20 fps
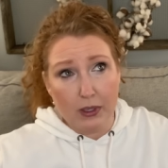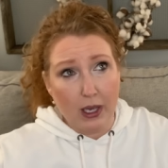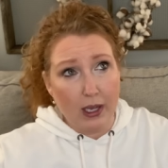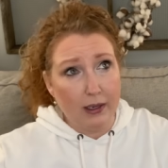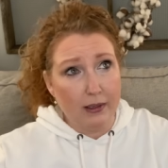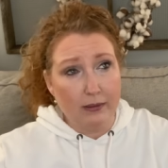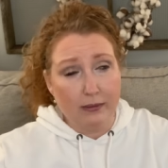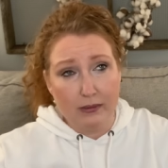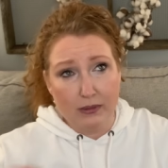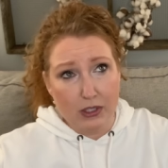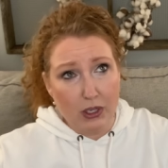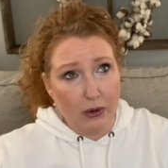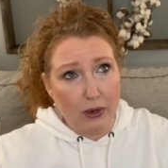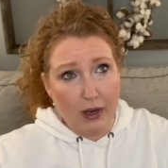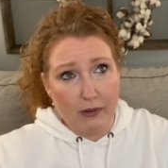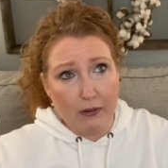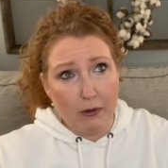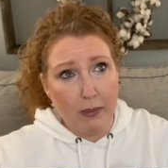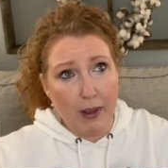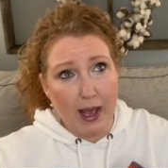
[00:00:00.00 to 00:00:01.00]
I don't
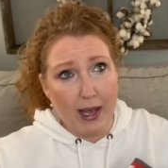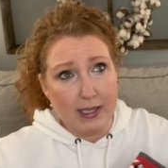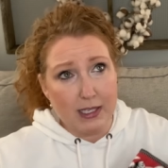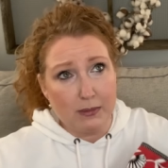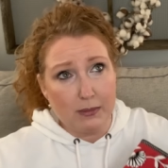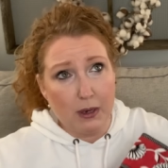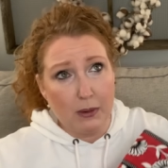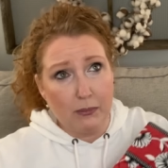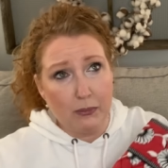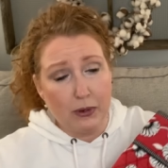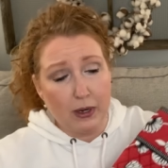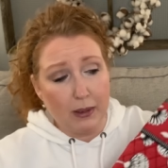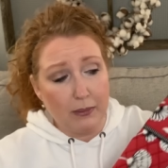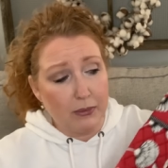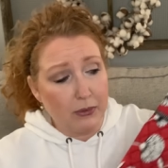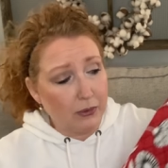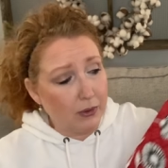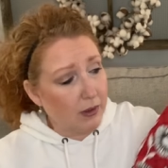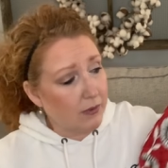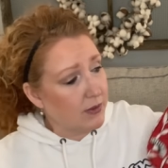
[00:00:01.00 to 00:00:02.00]
ever pass them up when I'm
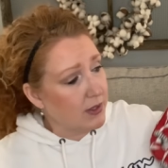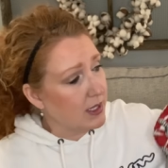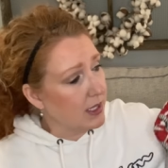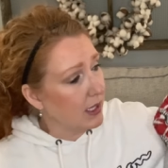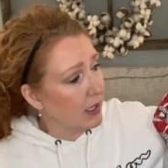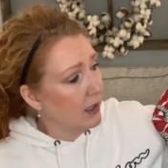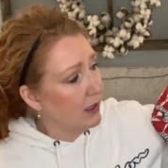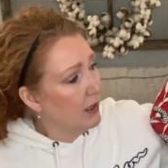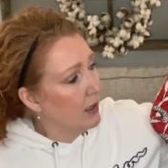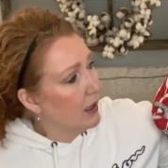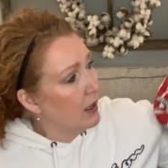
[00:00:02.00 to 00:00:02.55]
thrifting.